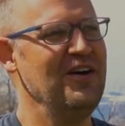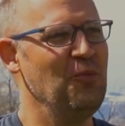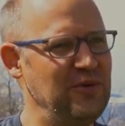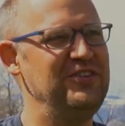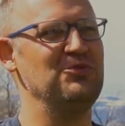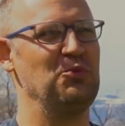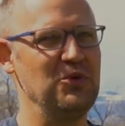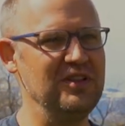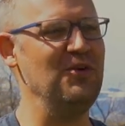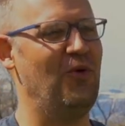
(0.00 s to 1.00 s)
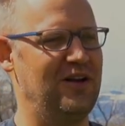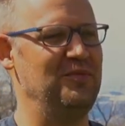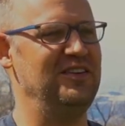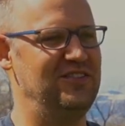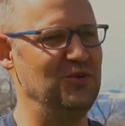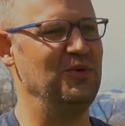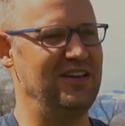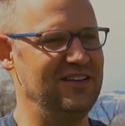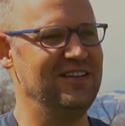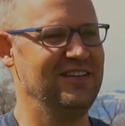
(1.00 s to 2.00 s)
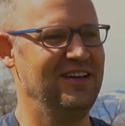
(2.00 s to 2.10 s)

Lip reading: what do you really want to be doing?